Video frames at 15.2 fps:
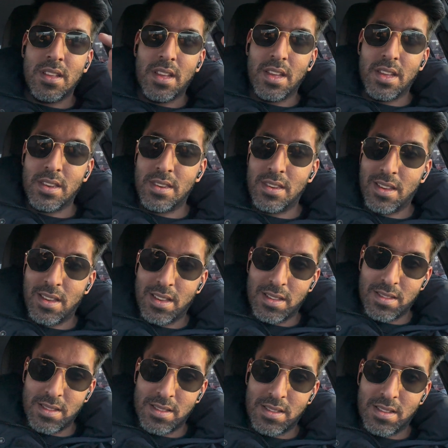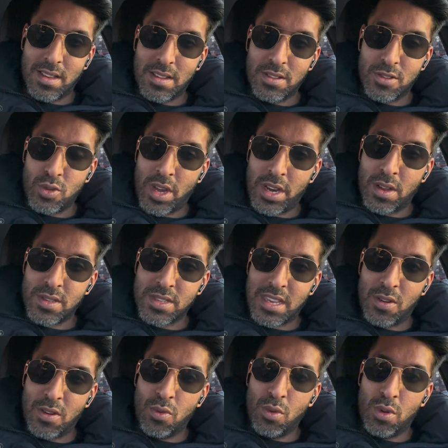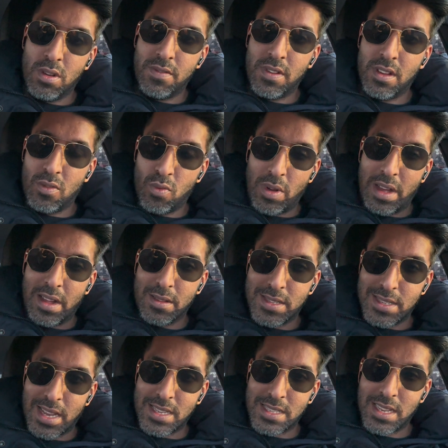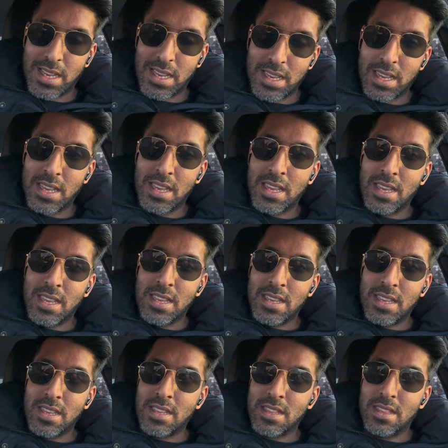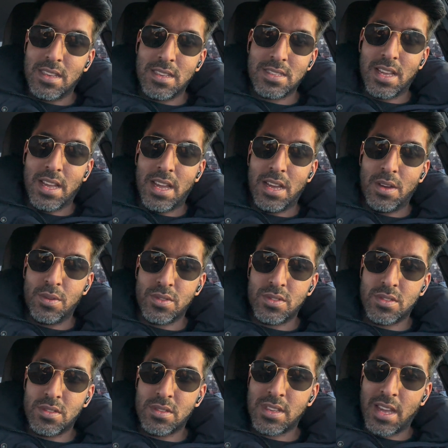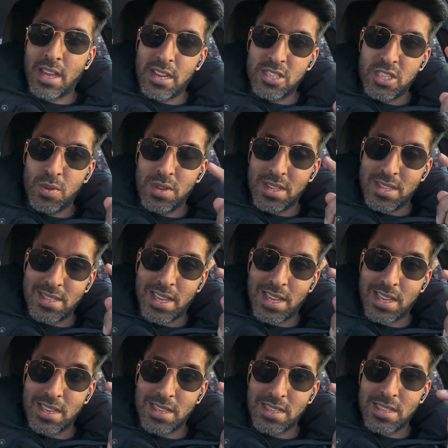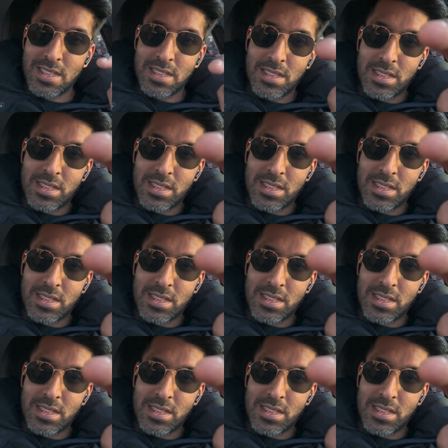and I'll try not to get run over while testing this out. Catch you in a second.